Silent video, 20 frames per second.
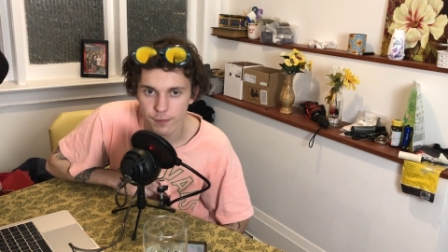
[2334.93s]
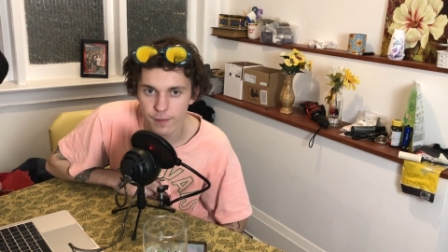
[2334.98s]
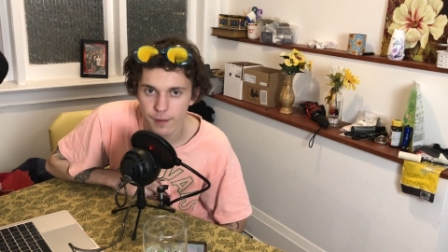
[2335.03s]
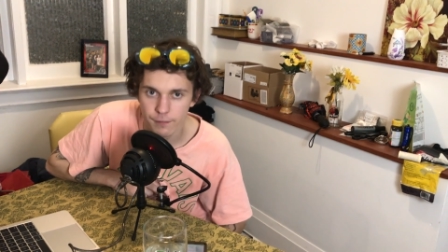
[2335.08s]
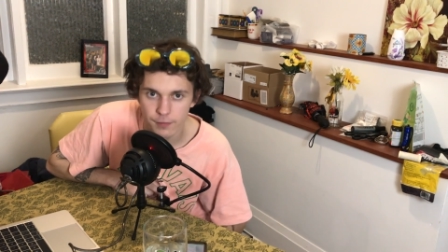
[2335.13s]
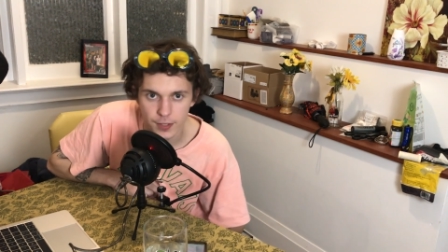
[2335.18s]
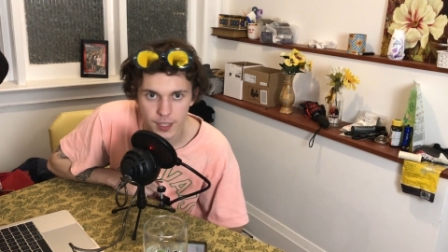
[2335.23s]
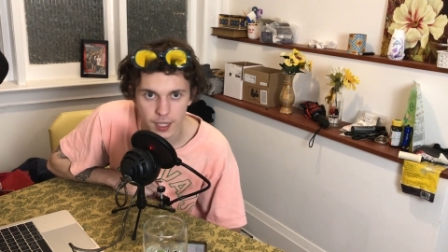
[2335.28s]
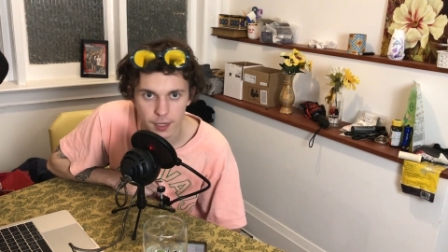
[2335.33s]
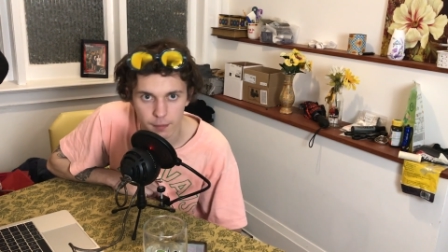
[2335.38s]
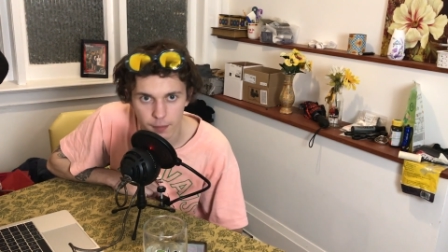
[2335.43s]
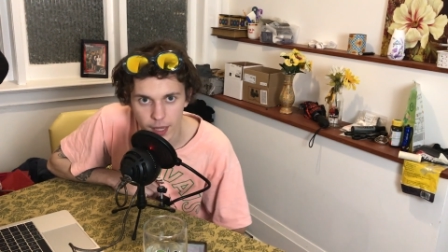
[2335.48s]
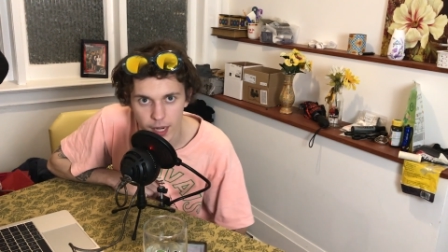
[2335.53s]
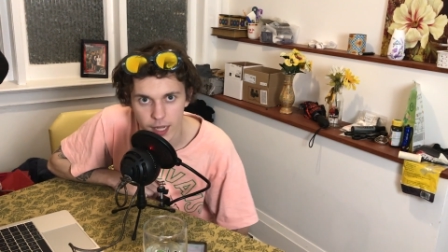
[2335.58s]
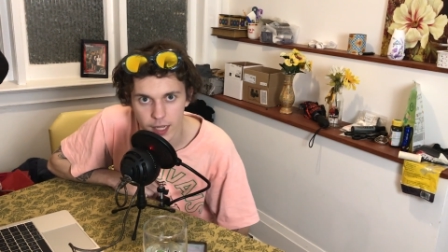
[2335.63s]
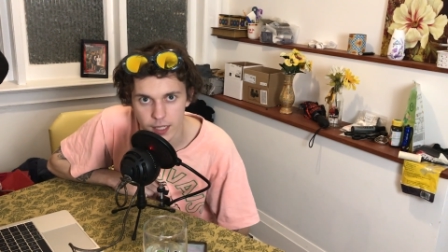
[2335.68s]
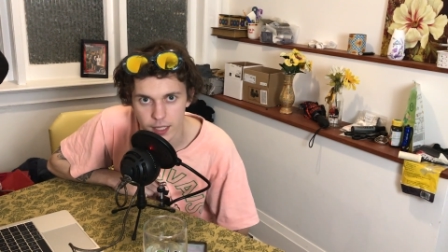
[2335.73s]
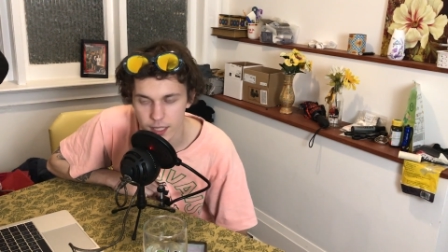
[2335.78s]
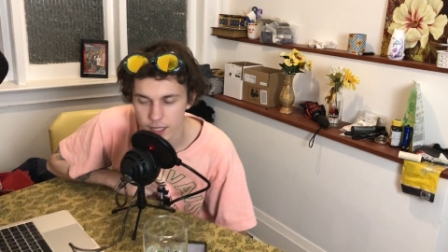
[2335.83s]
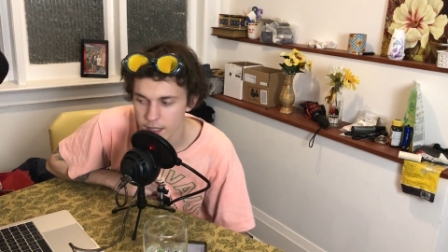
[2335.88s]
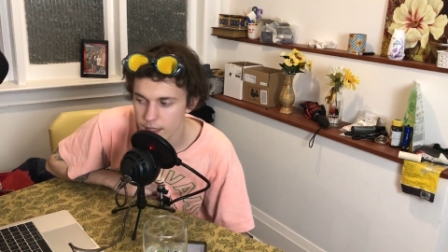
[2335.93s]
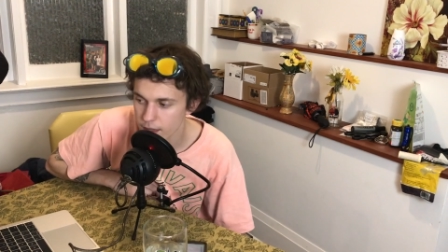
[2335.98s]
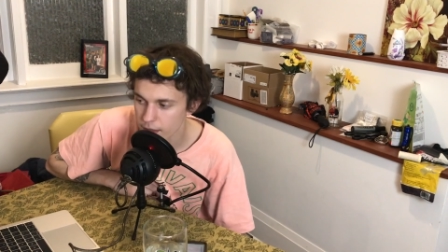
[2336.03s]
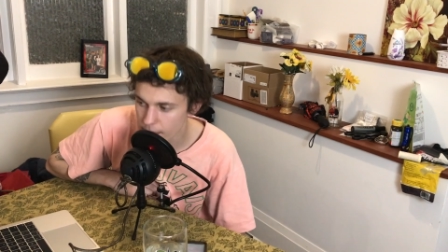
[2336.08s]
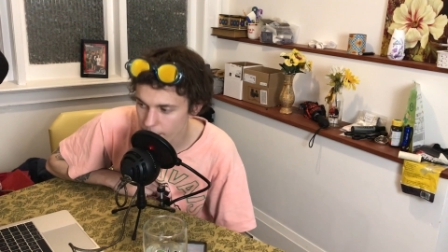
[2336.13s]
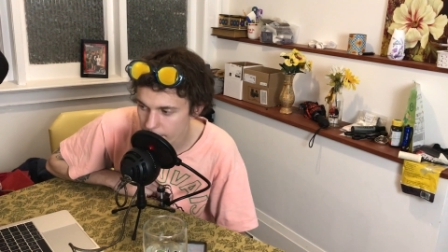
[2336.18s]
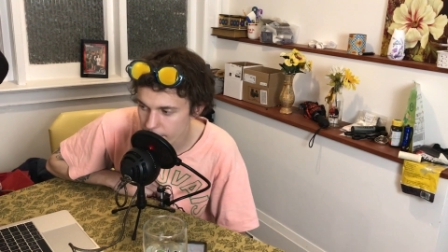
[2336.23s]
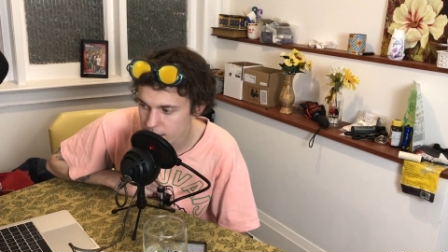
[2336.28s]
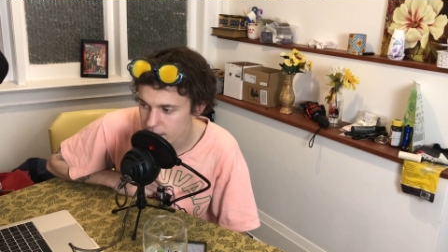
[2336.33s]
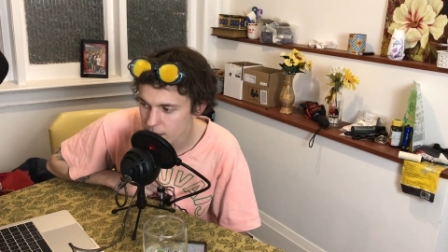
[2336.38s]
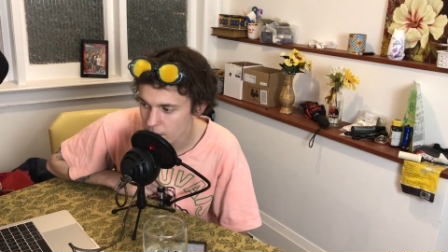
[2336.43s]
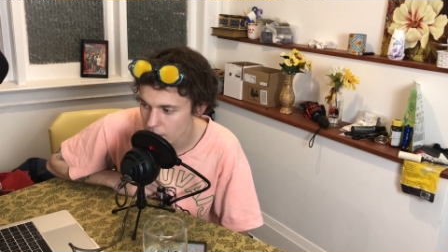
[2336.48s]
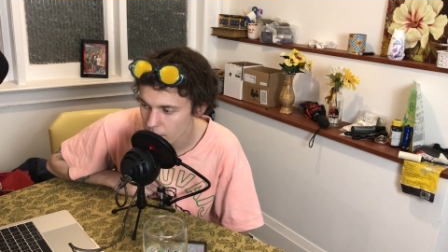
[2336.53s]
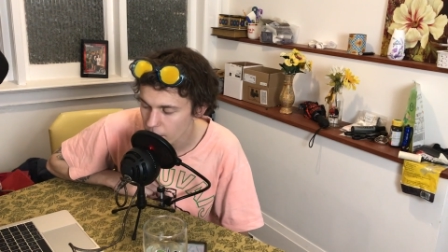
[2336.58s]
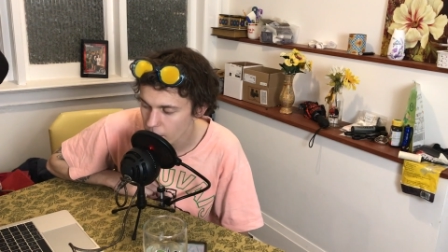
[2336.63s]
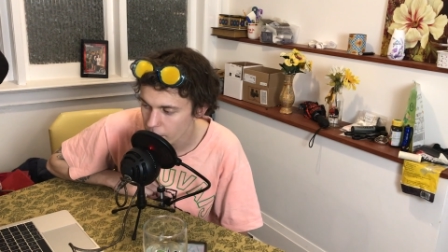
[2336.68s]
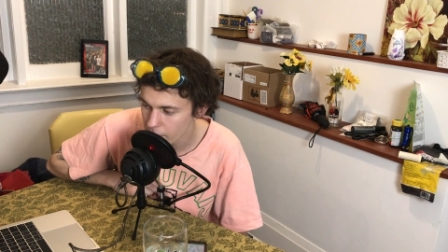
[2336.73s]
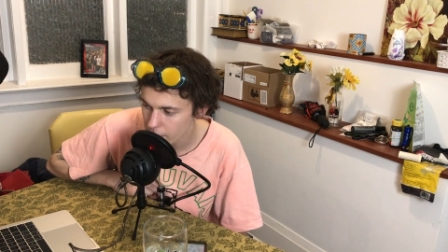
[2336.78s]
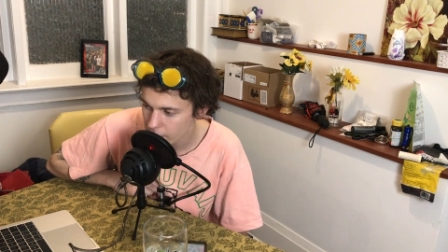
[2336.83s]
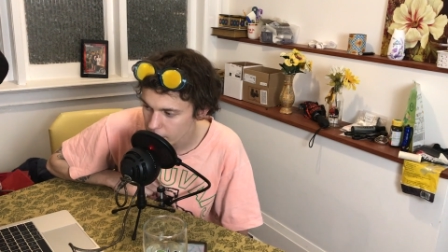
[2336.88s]
fifteen minutes, they miss out
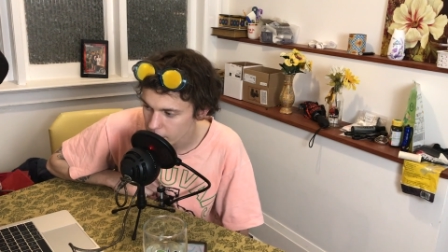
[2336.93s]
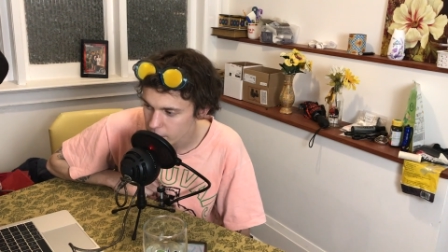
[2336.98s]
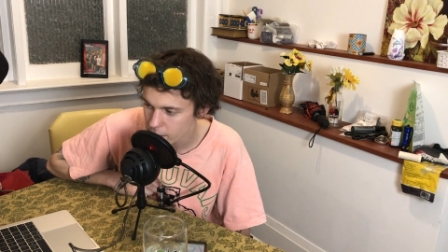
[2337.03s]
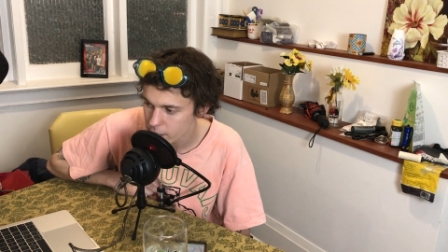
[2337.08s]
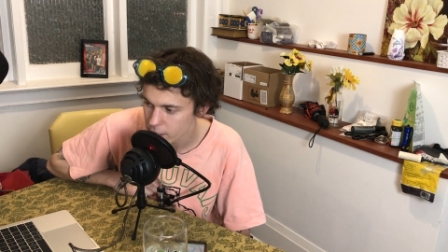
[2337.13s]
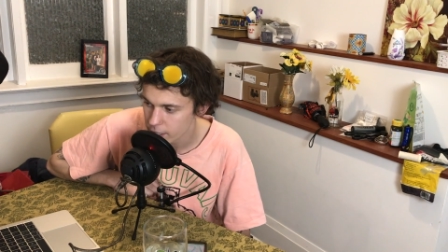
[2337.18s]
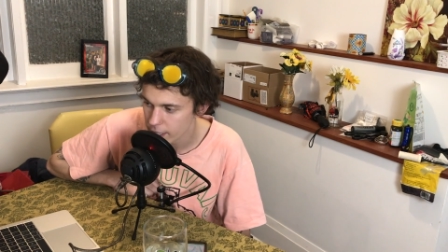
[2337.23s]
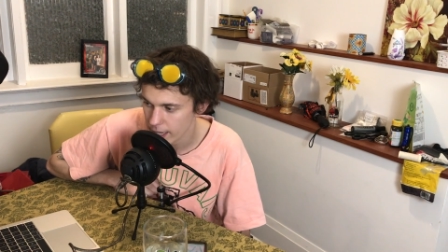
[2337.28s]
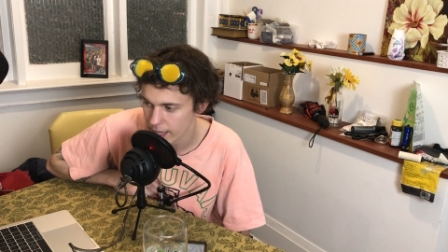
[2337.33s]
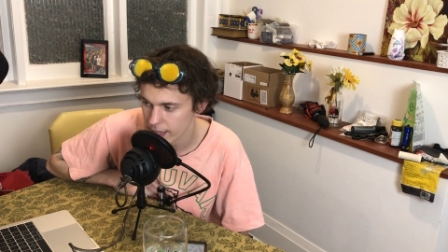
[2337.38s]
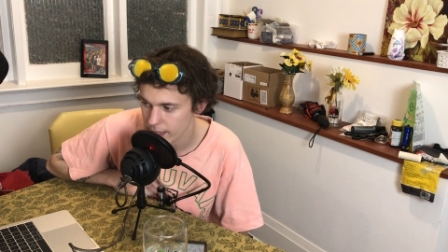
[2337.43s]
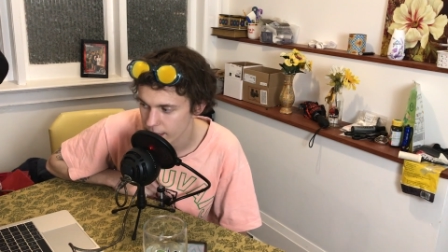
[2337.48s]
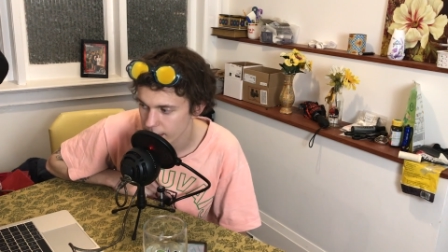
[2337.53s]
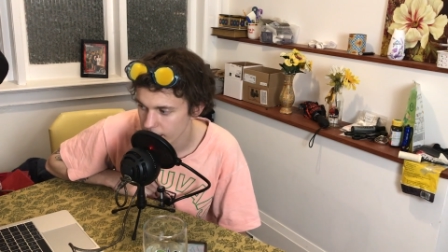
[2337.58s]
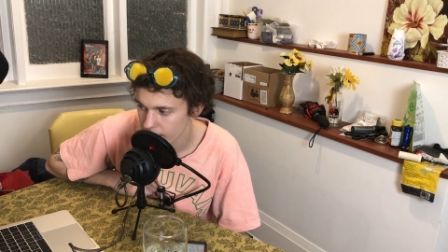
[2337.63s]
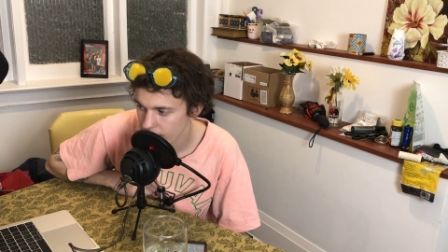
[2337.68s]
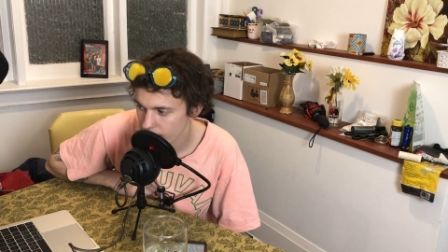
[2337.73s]
on all the good shit.